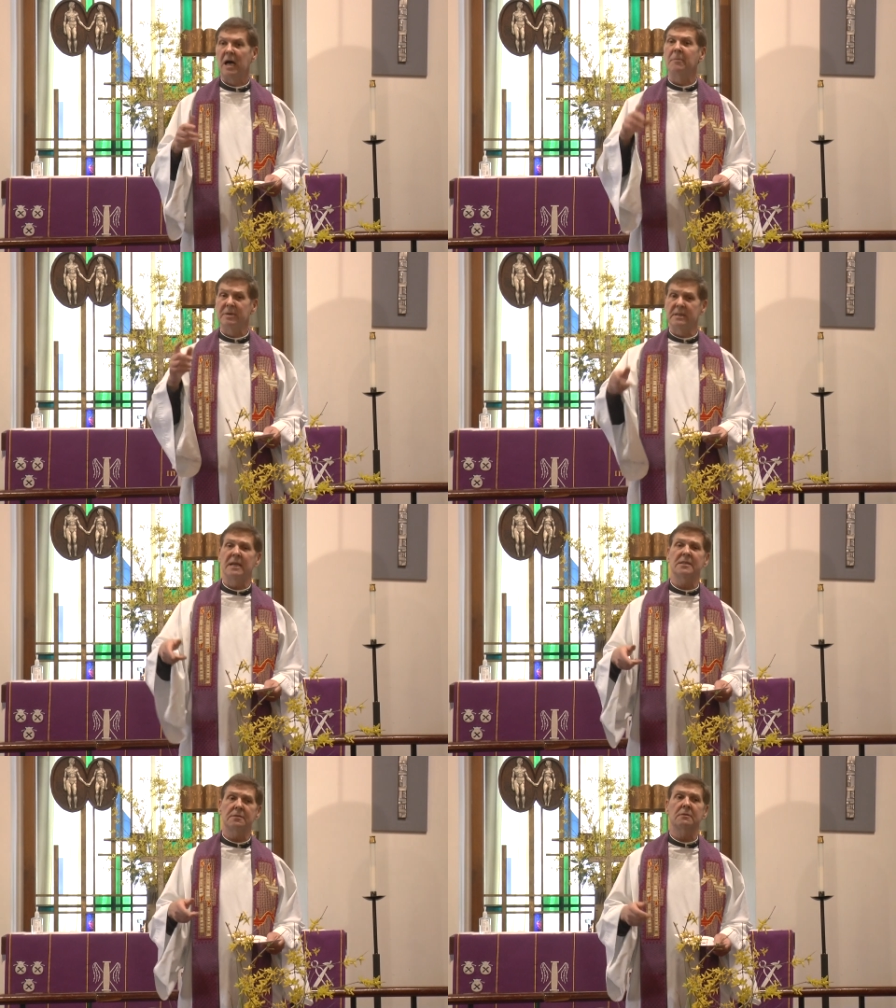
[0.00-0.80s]
a
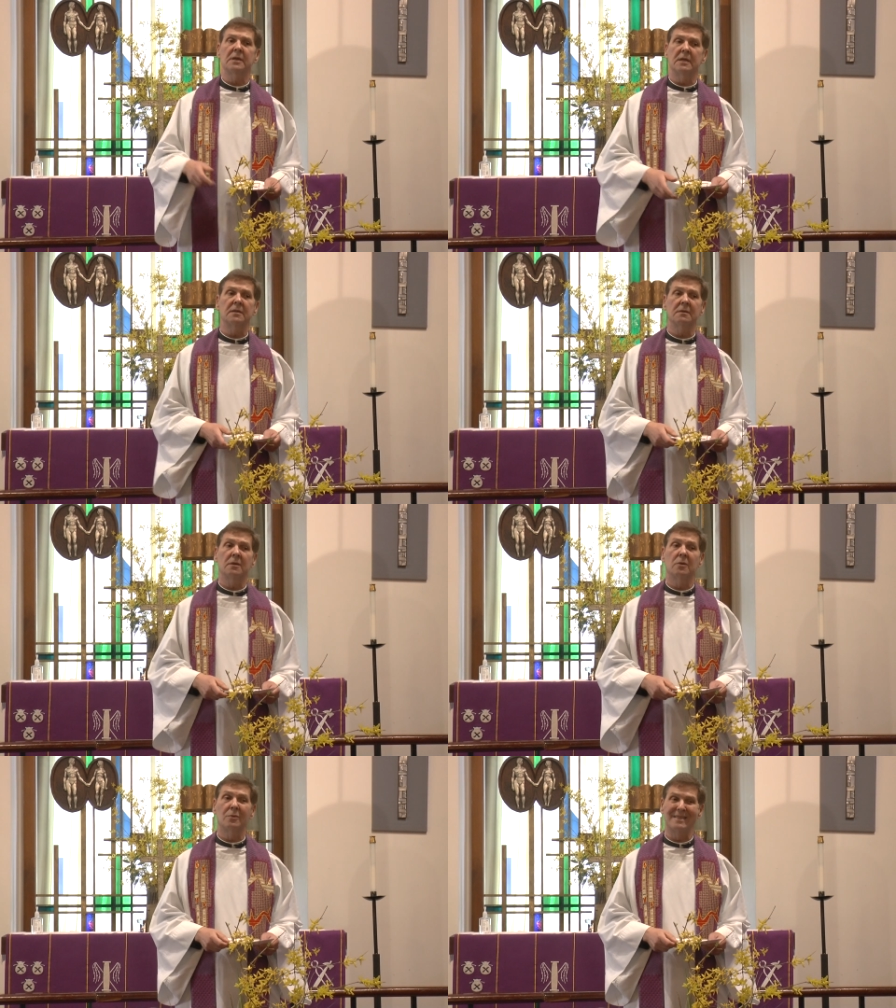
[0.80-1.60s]
pedestrian
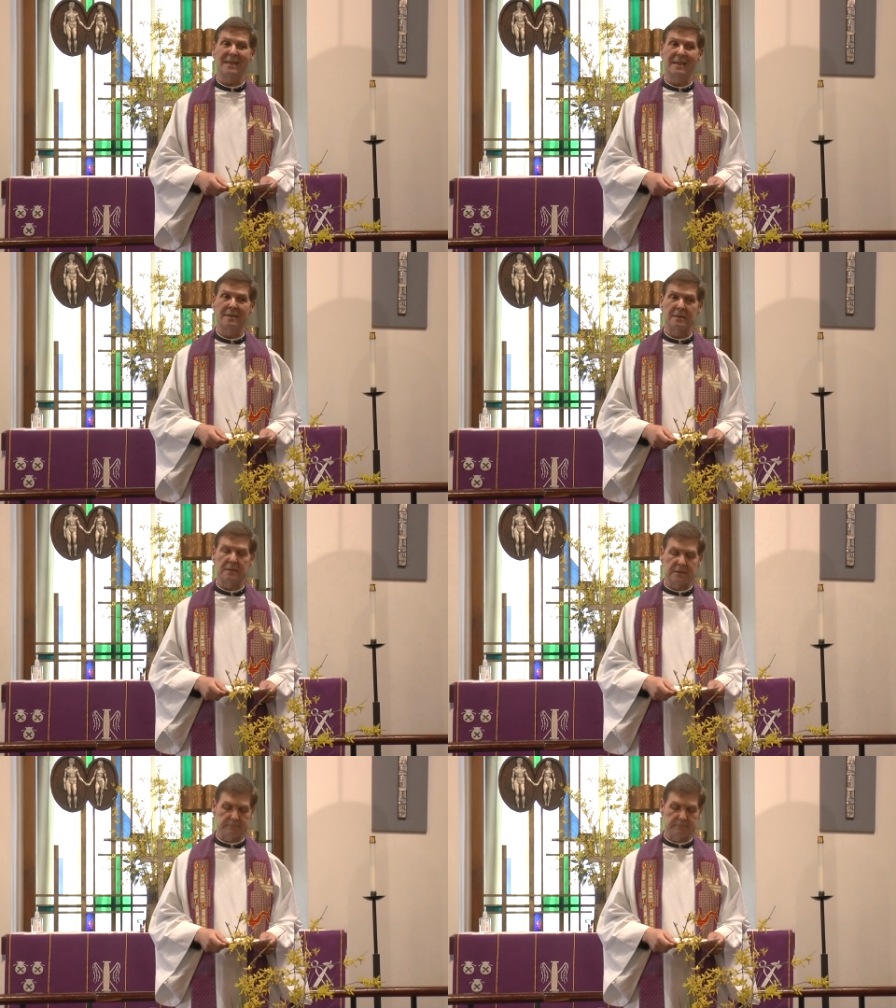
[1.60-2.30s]
was killed.